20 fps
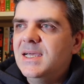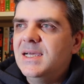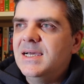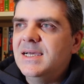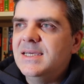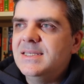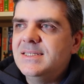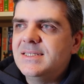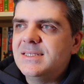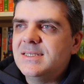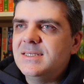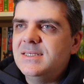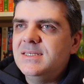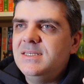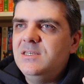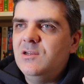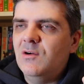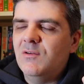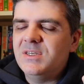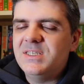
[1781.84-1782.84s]
And
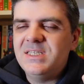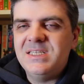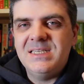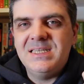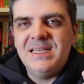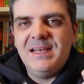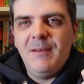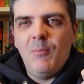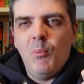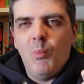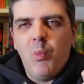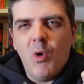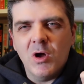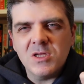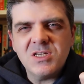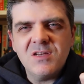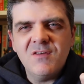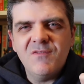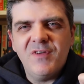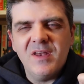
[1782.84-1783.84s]
you know,
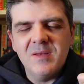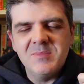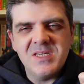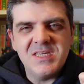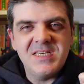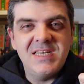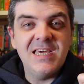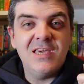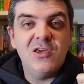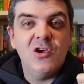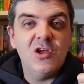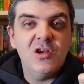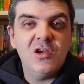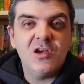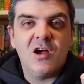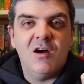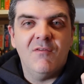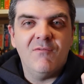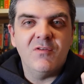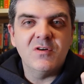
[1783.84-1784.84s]
watching films that take you out of
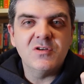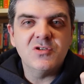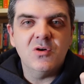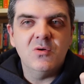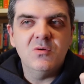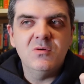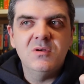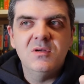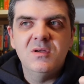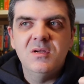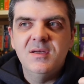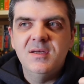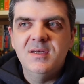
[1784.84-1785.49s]
your comfort zone